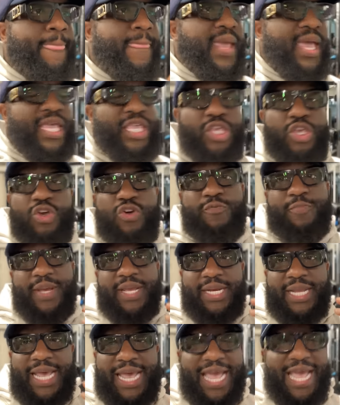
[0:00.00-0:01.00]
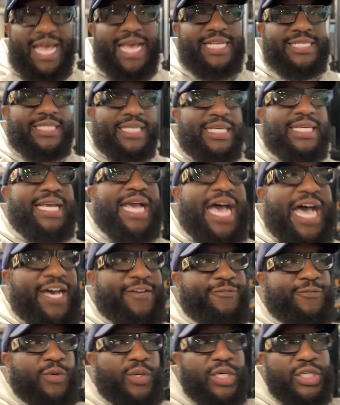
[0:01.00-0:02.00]
And you've been asking God
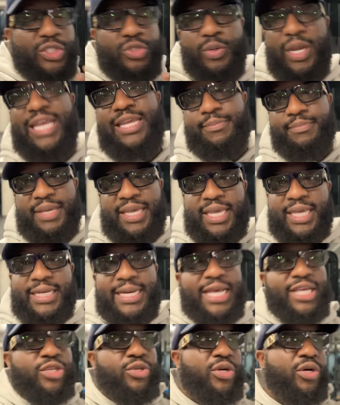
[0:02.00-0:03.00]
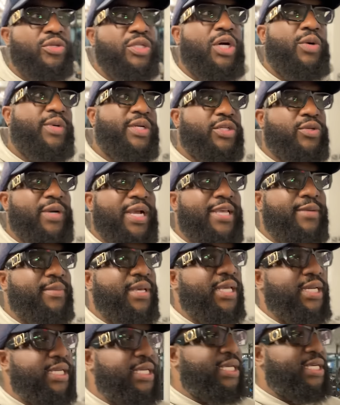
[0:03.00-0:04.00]
for a great man. Now, you don't know what a great
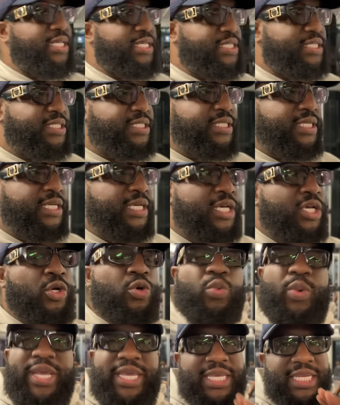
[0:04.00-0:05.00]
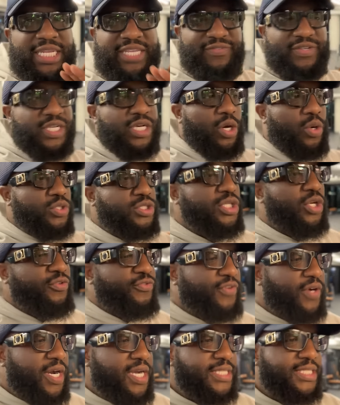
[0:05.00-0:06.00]
man is. We can even go so
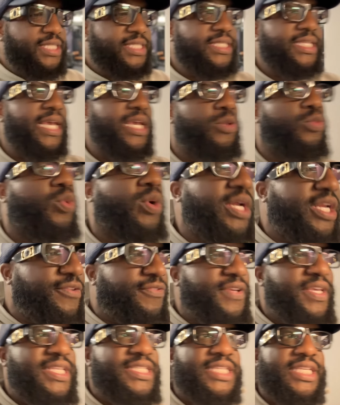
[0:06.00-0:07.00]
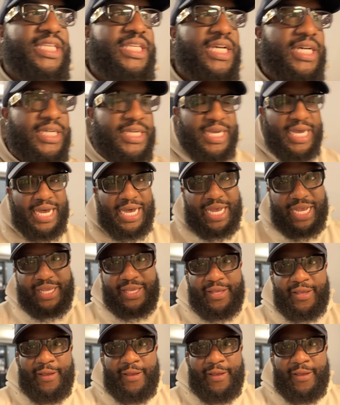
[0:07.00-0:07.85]
far as to say, what if he's a young guy?